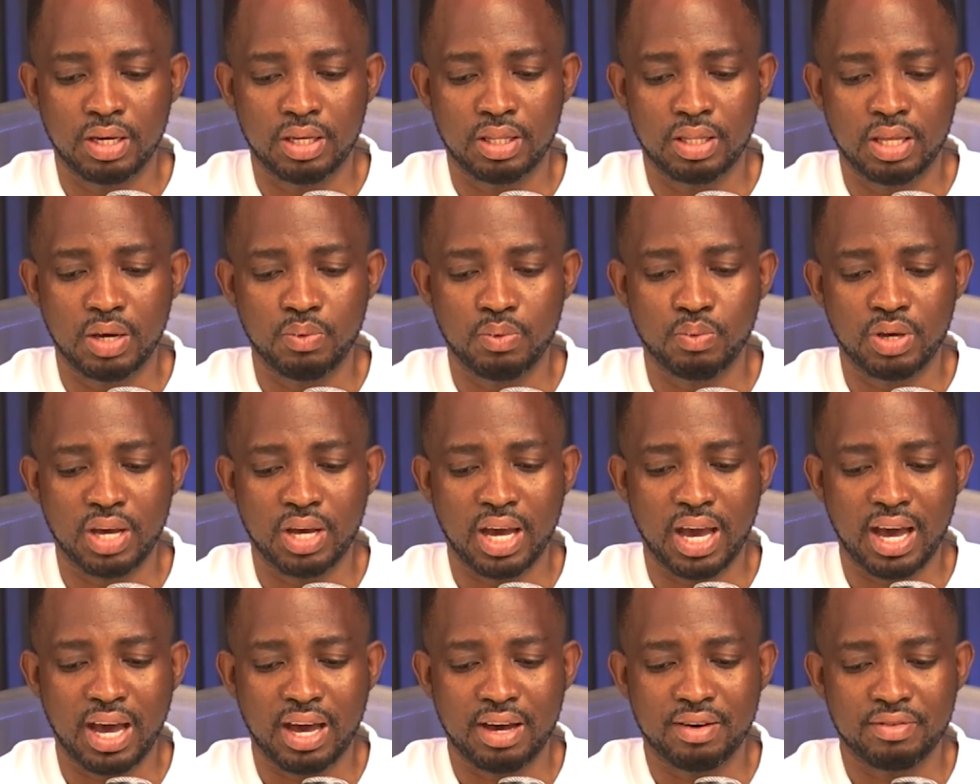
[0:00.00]
Then we
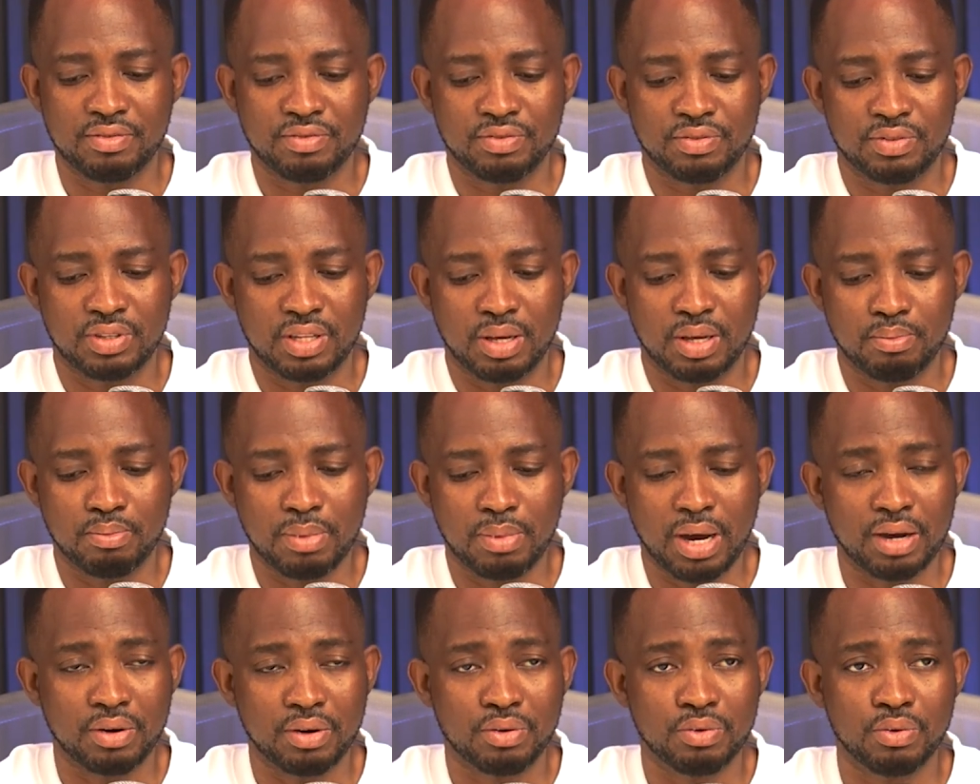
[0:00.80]
have the
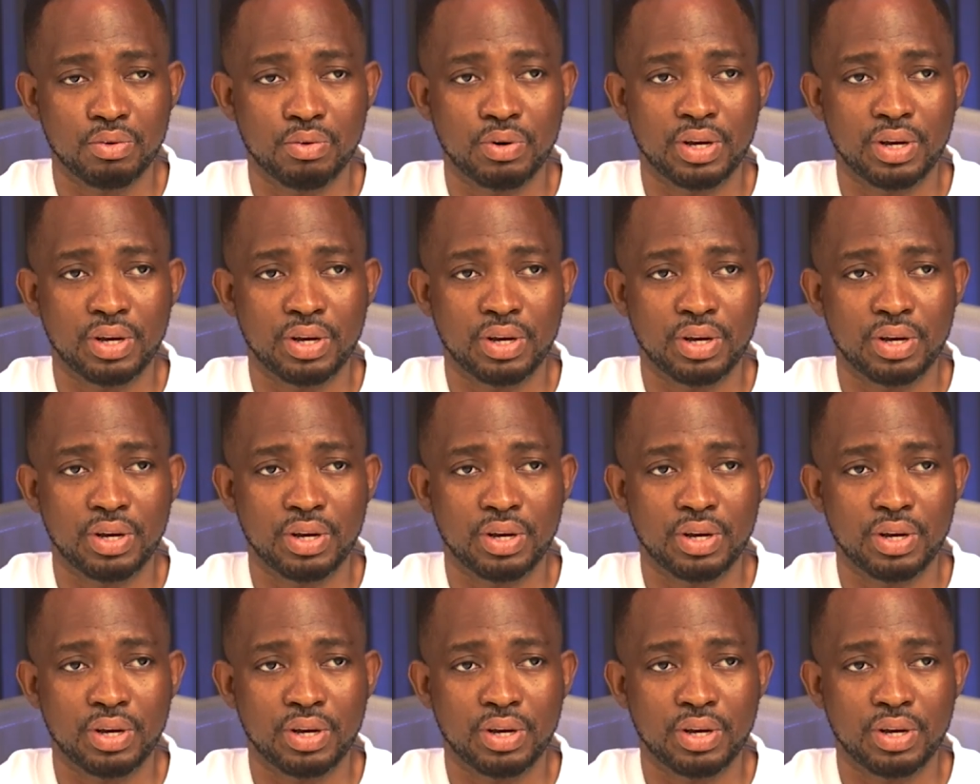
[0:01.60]
macro and